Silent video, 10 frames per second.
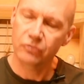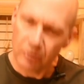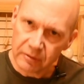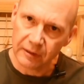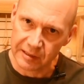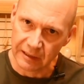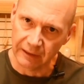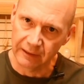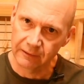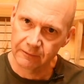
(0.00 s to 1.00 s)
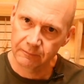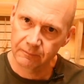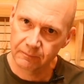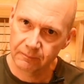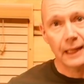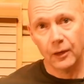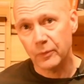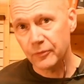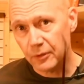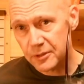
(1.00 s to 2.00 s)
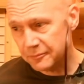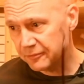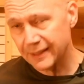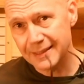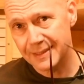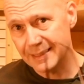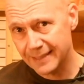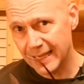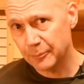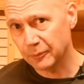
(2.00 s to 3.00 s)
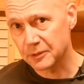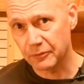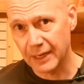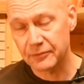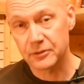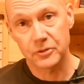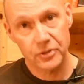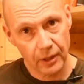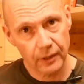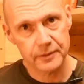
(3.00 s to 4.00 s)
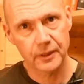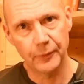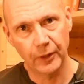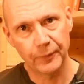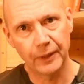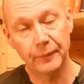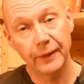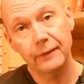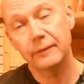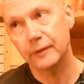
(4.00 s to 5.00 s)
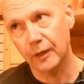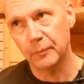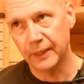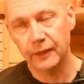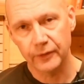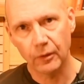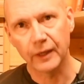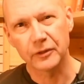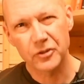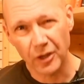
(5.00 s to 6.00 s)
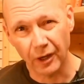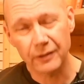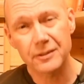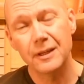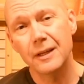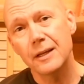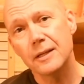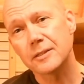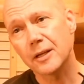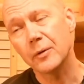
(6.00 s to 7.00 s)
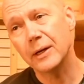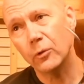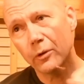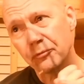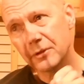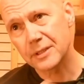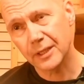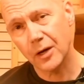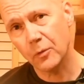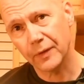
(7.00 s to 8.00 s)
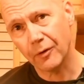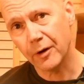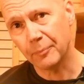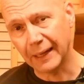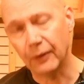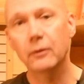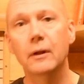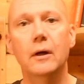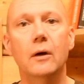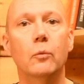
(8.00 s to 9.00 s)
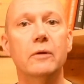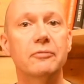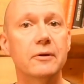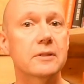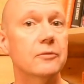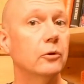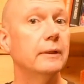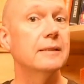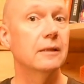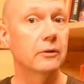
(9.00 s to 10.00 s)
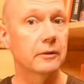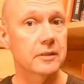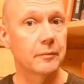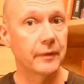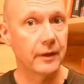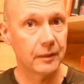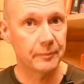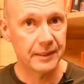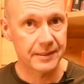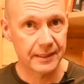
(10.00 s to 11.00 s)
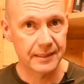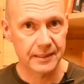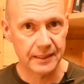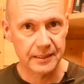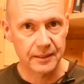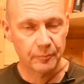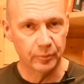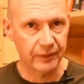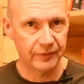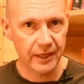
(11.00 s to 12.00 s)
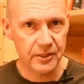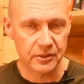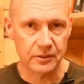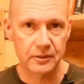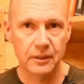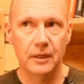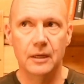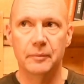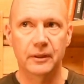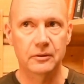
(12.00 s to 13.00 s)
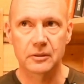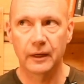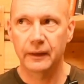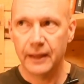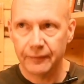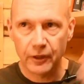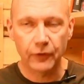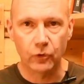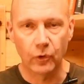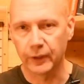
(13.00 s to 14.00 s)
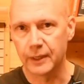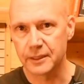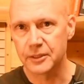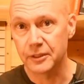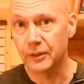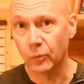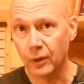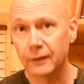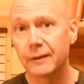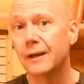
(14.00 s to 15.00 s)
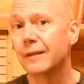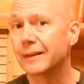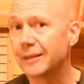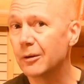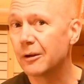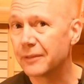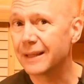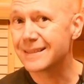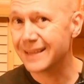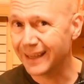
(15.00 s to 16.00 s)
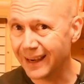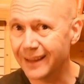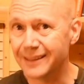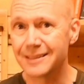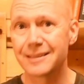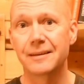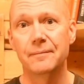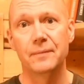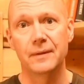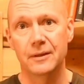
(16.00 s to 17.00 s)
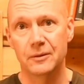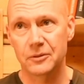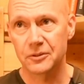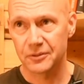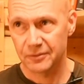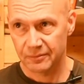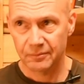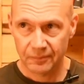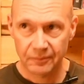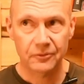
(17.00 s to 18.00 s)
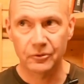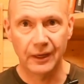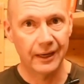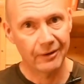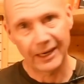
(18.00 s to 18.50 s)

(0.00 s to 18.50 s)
ruthlessly. Now, we've got some fancy tables, graphs, and charts coming up in a minute. You know me, I do like a chart. So in order for us to know what they're on about, we first of all need to look at some of the IPCC's abbreviations, because like every other organisation in the world, they do love their TLAs, which is three-letter